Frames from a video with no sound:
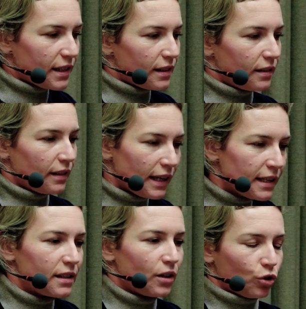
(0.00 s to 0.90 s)
just
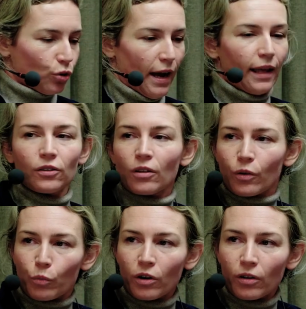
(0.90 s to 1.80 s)
easier to handle
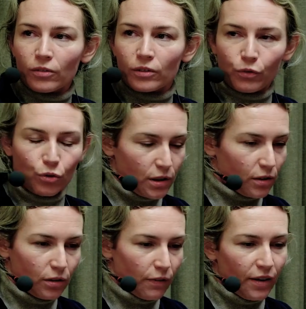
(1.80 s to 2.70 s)
the world if
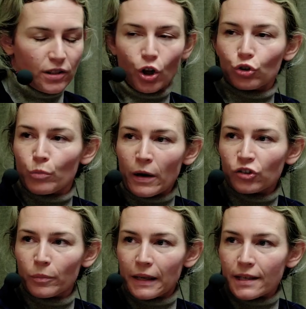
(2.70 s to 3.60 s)
there's not too
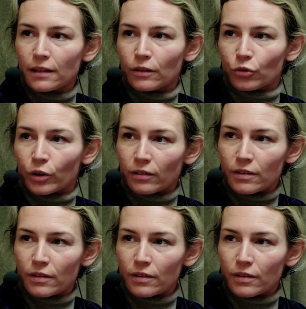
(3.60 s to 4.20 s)
much complexity to it.